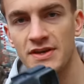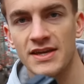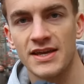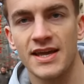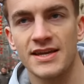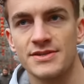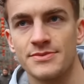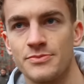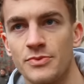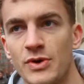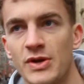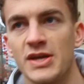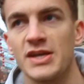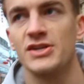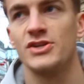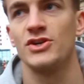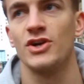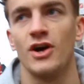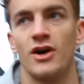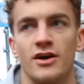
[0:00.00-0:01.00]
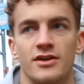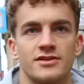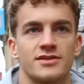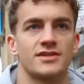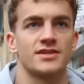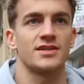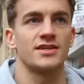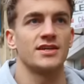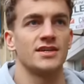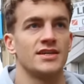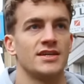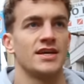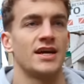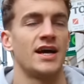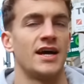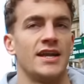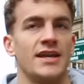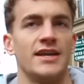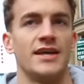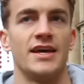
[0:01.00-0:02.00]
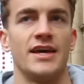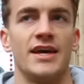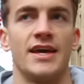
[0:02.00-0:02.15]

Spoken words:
you can get some weird shots. And,